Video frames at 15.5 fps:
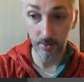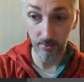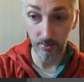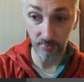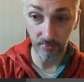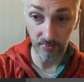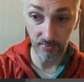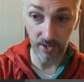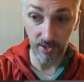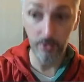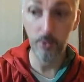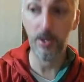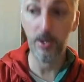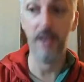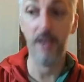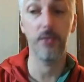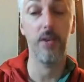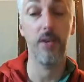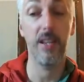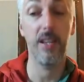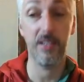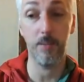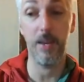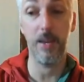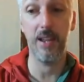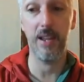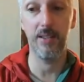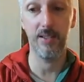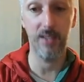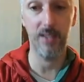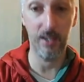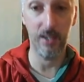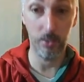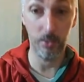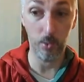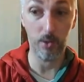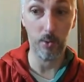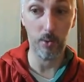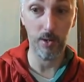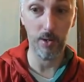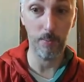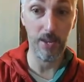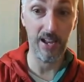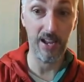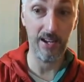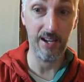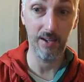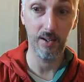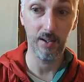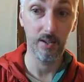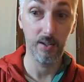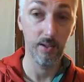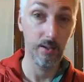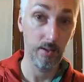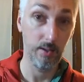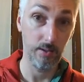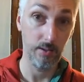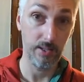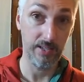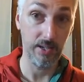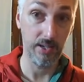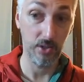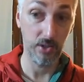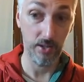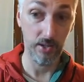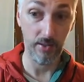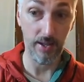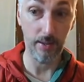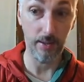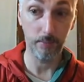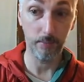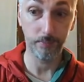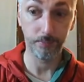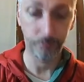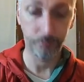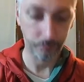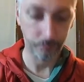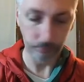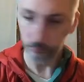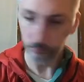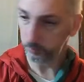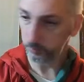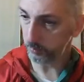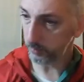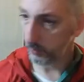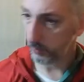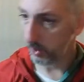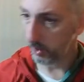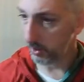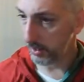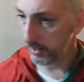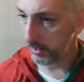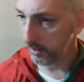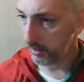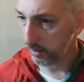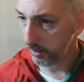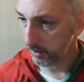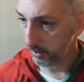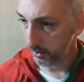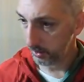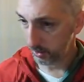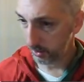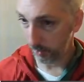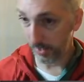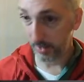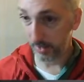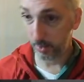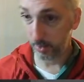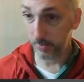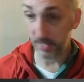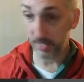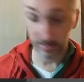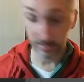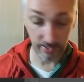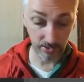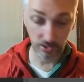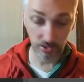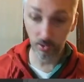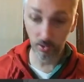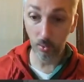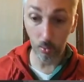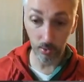Value contrast demands that you are going to pay attention to that. All right? So that could be intentional or